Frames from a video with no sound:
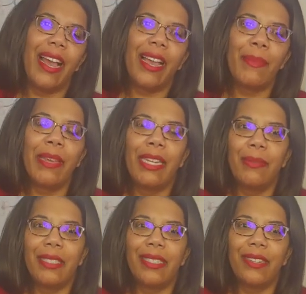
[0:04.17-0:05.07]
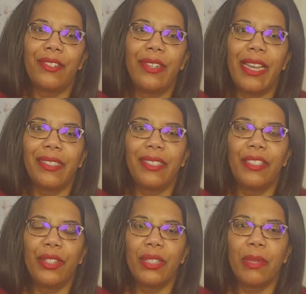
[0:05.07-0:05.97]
Hi, my name is Dr. Natalie Jones.